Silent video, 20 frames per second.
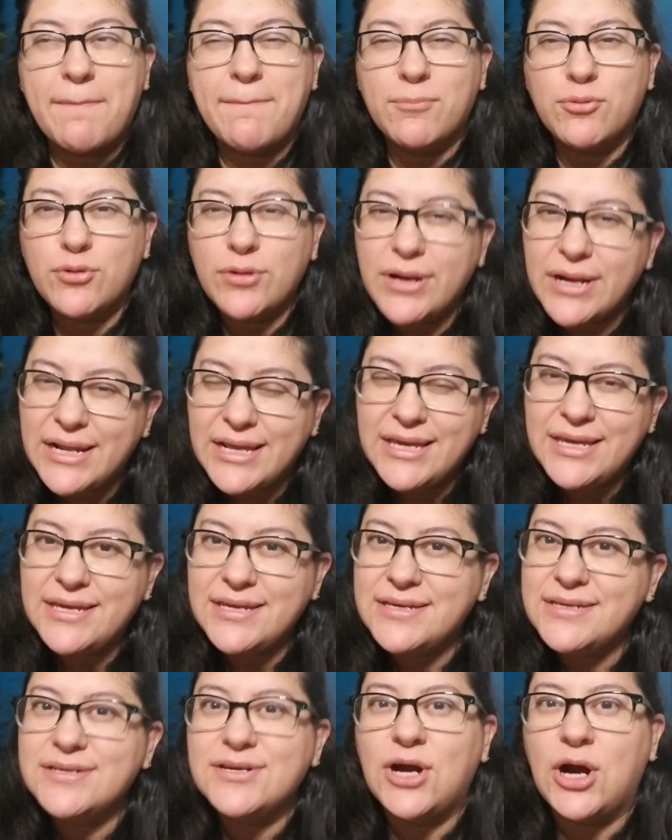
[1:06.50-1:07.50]

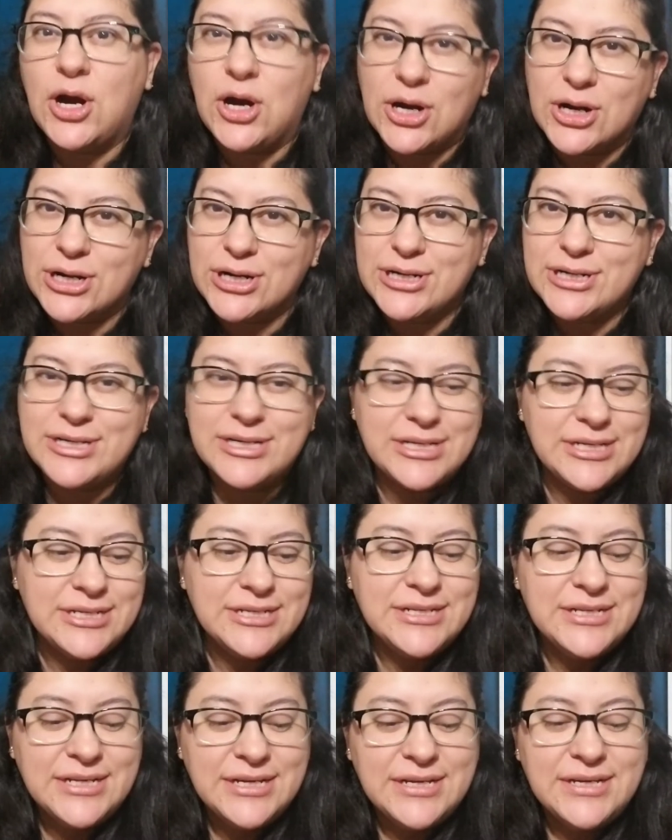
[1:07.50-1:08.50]
pretty hard,
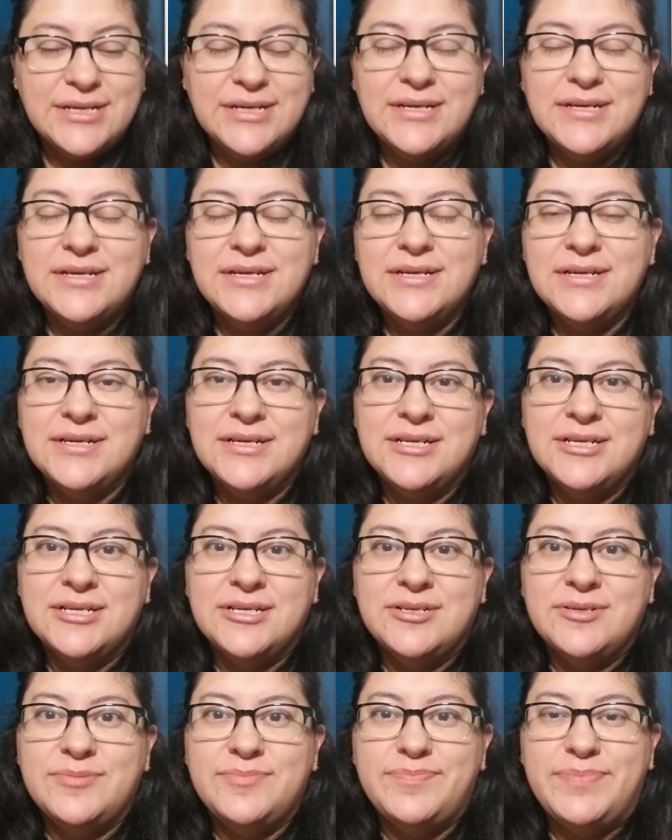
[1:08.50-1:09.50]

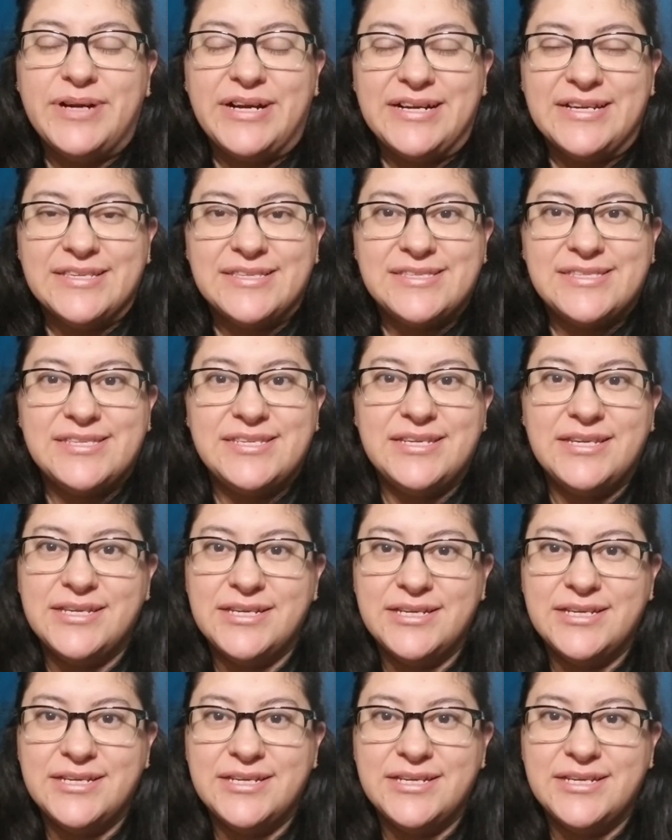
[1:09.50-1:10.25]
but